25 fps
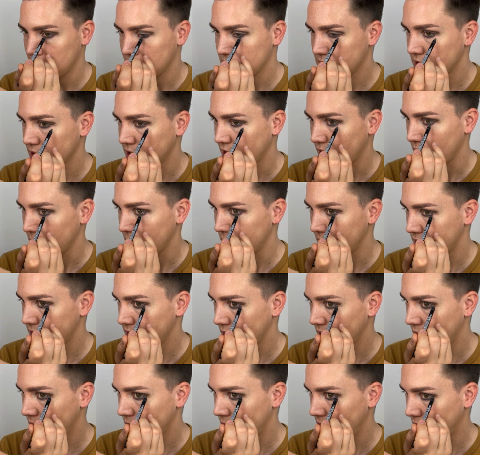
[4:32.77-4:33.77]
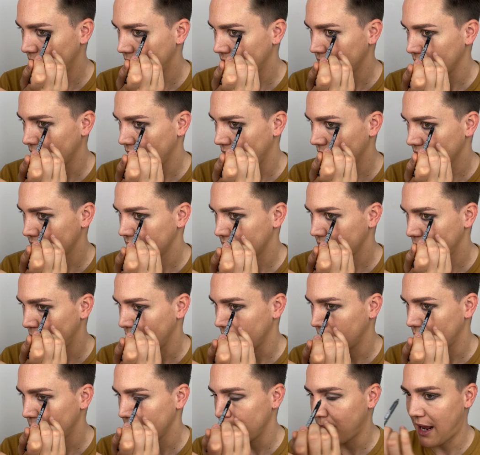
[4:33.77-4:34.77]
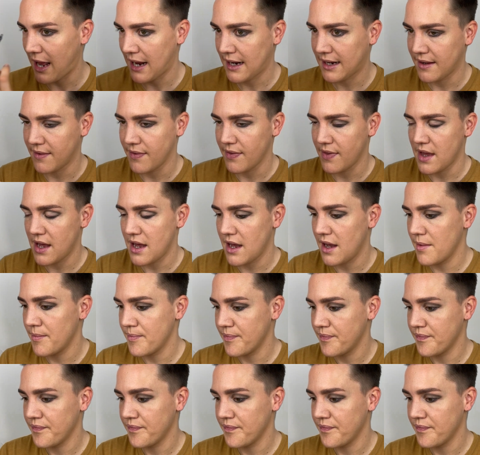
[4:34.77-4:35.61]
to go with a really dark smoky black in there.